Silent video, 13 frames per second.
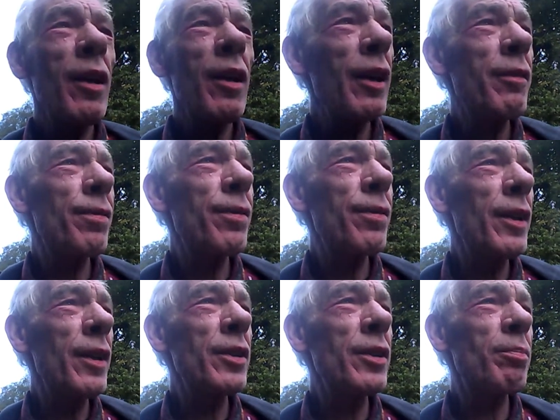life
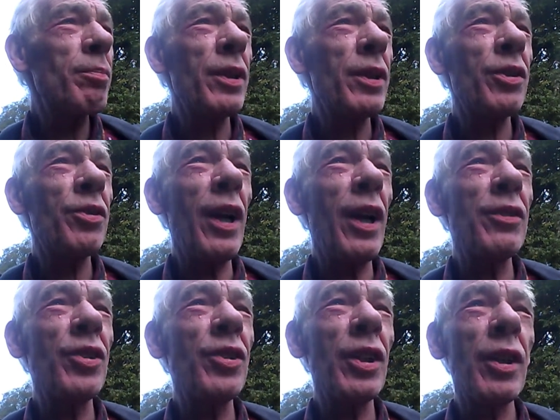is pretty
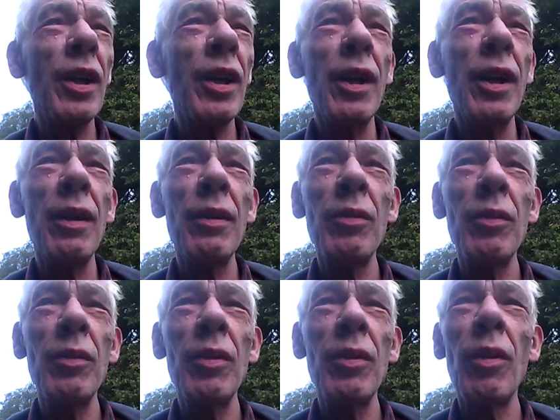tragic.
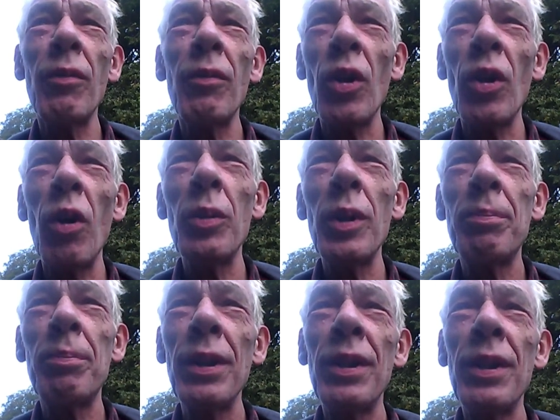Overall,
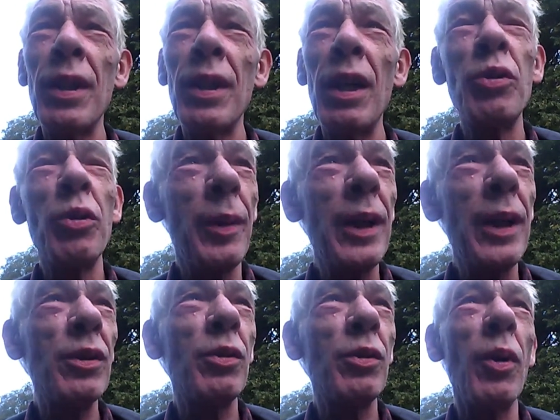we're pretty
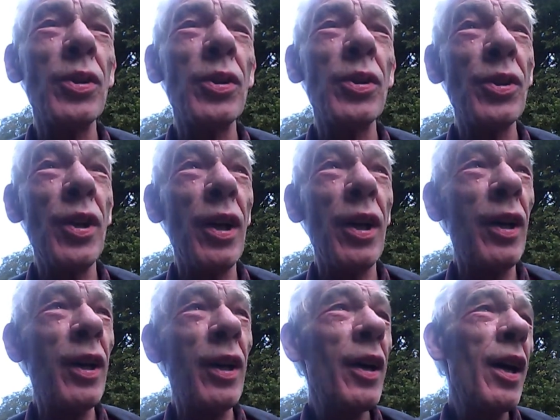inhumane towards each
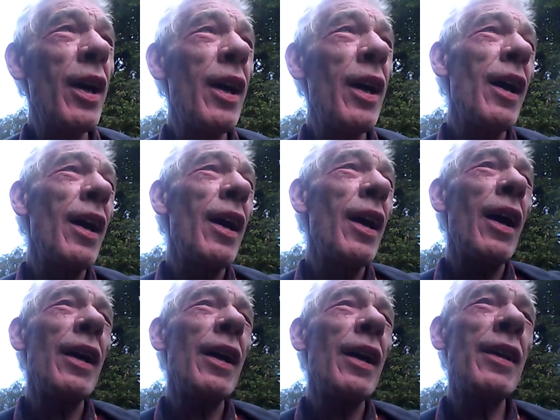other.
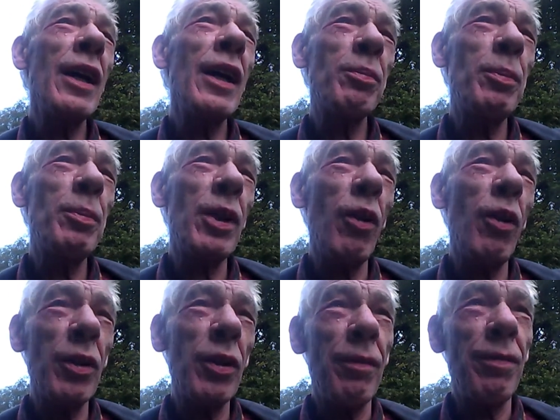It has been a
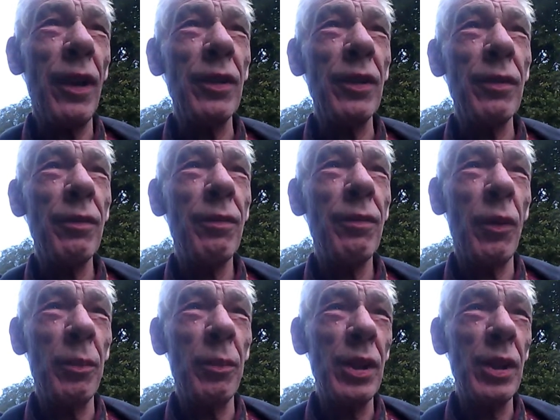lot of fun
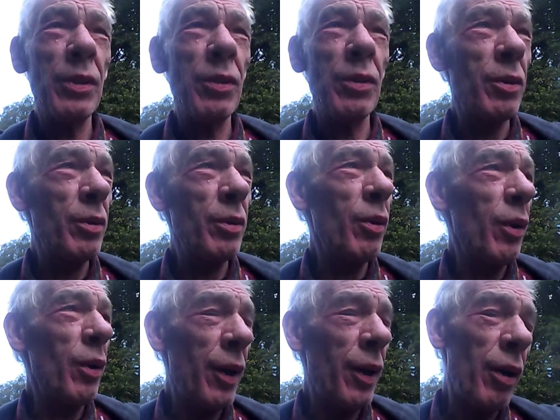for me to
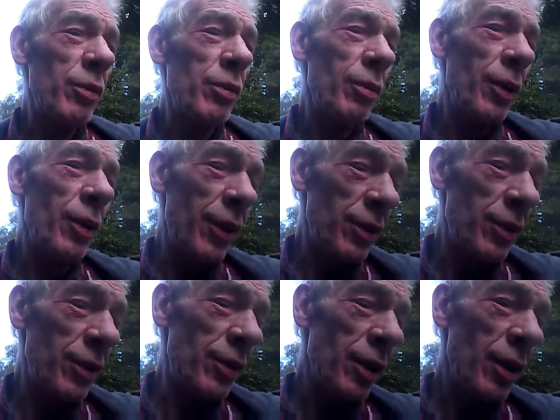go around with
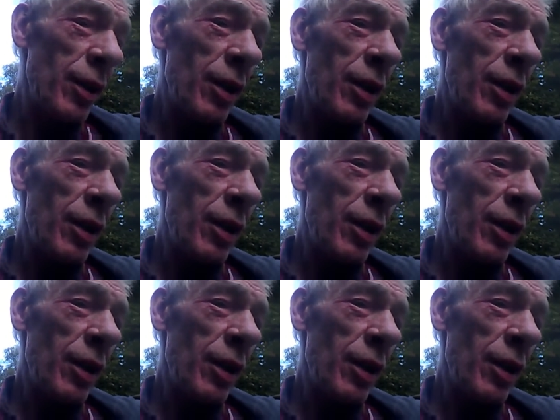this